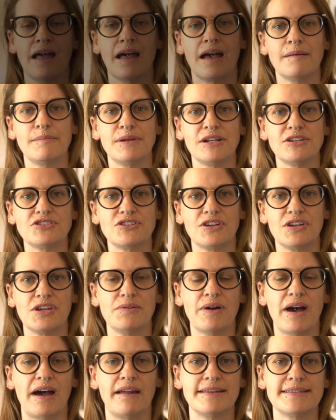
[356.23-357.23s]
I'm going to show
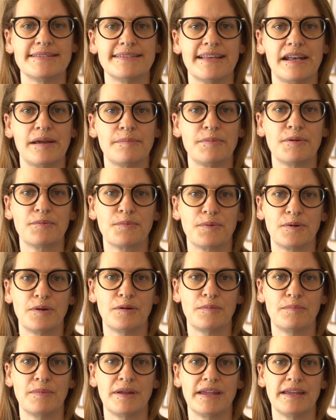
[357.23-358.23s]
you how to set up a
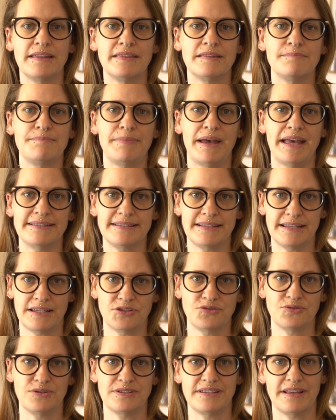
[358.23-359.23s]
room in the best
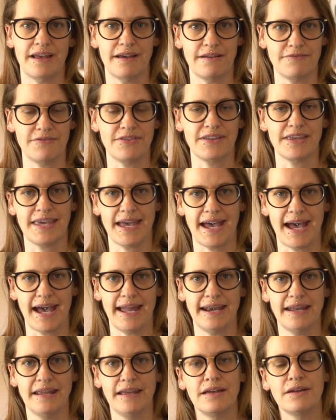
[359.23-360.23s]
interest of the
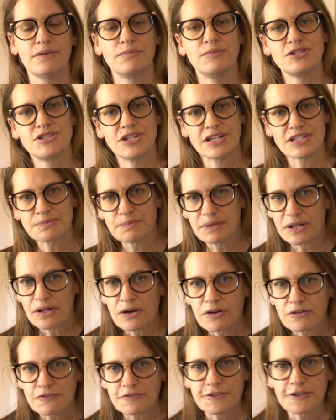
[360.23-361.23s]
cat. We just went
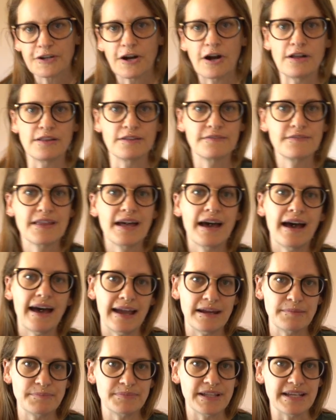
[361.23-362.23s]
over all of the
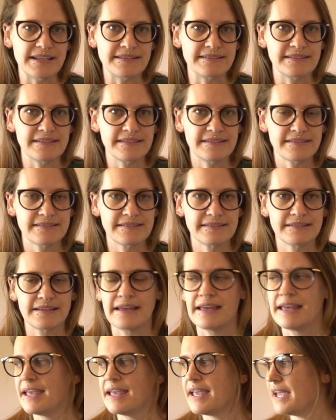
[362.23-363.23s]
hide places,
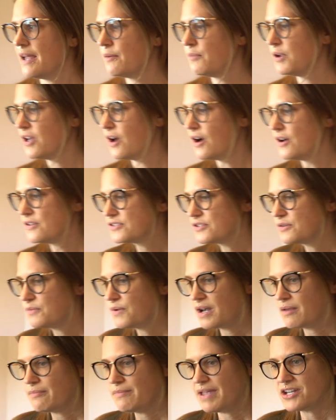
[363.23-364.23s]
and we also
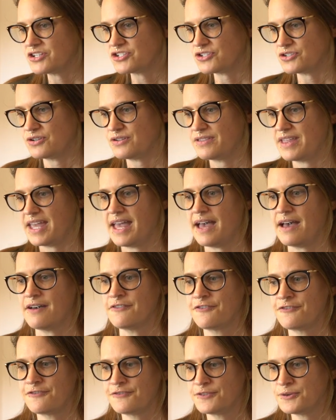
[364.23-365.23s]
want to make sure they
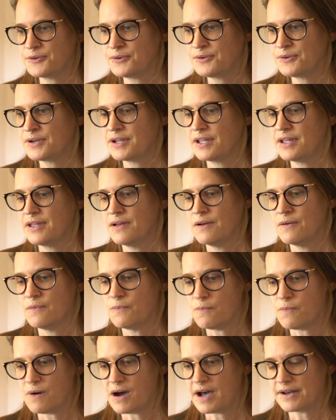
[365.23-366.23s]
have food,
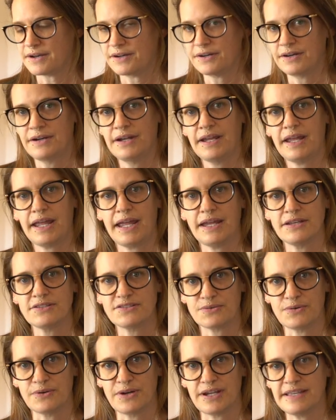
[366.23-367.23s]
water, and
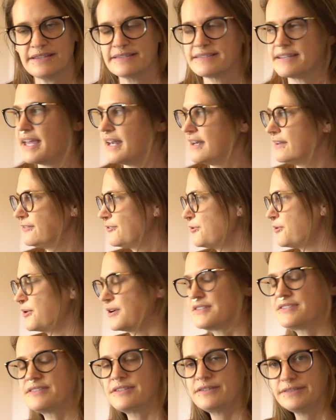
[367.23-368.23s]
toys, and of
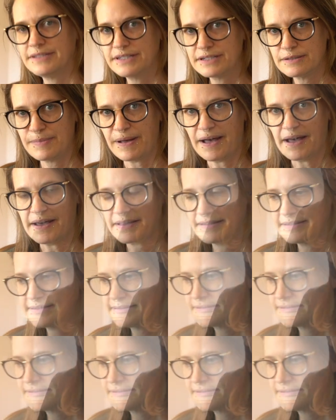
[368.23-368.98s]
course their litter box.